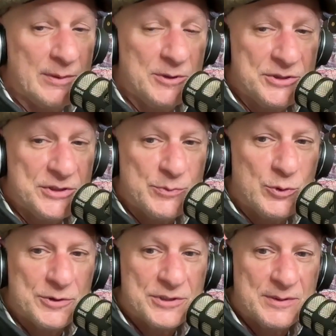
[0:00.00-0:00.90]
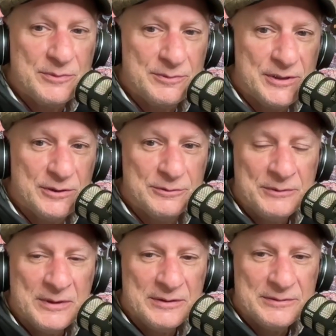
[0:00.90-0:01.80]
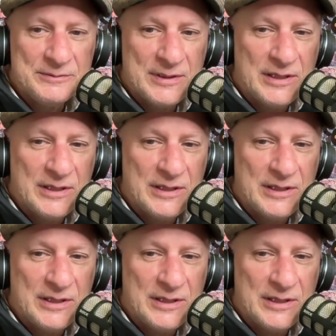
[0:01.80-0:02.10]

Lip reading: I'm watching sports. I